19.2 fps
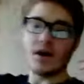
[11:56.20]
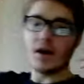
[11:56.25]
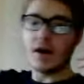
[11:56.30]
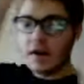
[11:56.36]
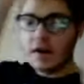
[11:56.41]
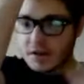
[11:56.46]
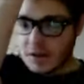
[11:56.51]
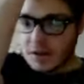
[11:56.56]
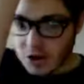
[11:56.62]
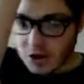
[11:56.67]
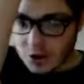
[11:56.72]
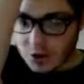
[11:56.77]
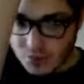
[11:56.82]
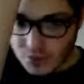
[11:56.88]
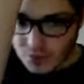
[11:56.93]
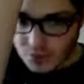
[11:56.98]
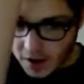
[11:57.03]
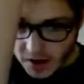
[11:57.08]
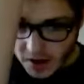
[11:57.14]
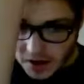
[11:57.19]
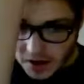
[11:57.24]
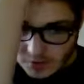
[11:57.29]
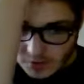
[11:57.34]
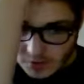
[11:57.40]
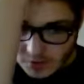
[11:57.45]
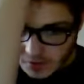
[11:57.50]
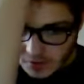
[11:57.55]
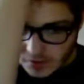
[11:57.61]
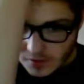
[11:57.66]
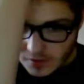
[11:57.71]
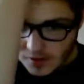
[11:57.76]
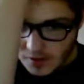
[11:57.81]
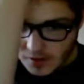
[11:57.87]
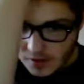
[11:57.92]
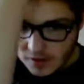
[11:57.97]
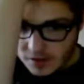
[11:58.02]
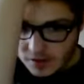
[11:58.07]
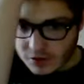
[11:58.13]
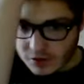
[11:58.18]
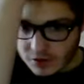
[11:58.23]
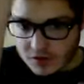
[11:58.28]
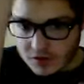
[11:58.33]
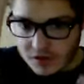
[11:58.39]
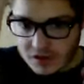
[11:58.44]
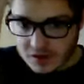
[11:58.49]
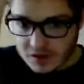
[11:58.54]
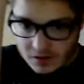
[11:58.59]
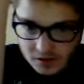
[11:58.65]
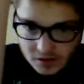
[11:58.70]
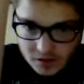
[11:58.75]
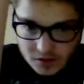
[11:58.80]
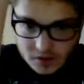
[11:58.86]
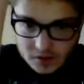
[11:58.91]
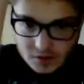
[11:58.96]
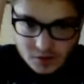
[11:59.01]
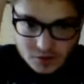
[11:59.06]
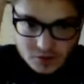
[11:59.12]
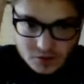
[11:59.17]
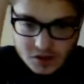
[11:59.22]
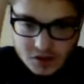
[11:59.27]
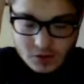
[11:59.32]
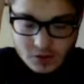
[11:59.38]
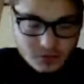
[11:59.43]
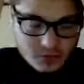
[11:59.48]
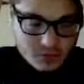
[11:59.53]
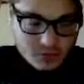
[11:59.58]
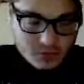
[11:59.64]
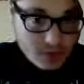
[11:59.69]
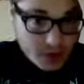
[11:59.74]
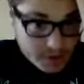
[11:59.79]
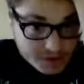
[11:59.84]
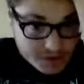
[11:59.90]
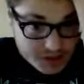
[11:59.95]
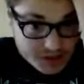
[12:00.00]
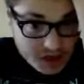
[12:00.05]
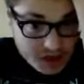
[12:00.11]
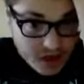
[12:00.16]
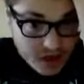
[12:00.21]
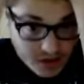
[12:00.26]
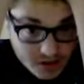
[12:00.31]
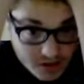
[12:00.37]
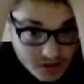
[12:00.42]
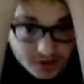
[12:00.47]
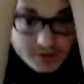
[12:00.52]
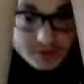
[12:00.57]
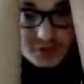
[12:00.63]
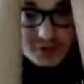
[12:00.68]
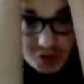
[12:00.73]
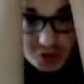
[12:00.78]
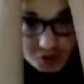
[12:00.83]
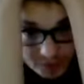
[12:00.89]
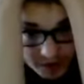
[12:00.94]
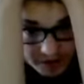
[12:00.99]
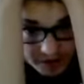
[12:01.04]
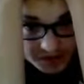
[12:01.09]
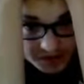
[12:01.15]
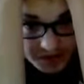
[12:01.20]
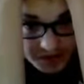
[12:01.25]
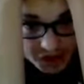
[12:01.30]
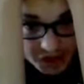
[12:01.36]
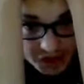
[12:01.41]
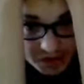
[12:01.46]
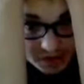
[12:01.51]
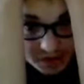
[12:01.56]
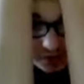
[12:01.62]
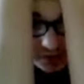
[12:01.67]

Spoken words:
And in your brain, there's a left side and there's a right side.